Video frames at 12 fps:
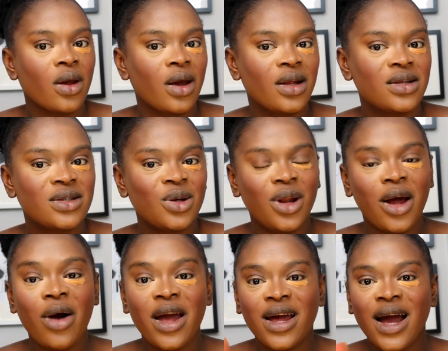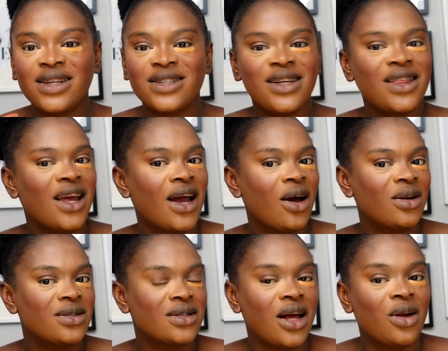Yes, so now I actually think I
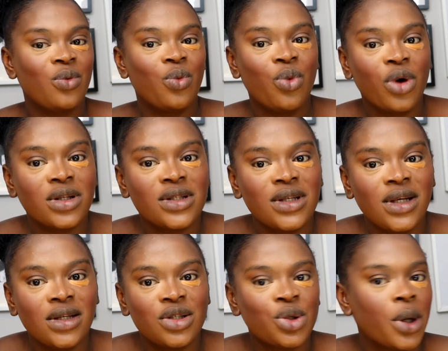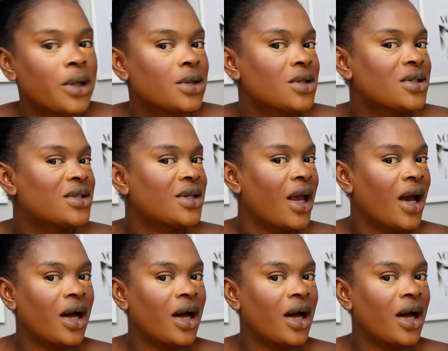understand what he's trying to say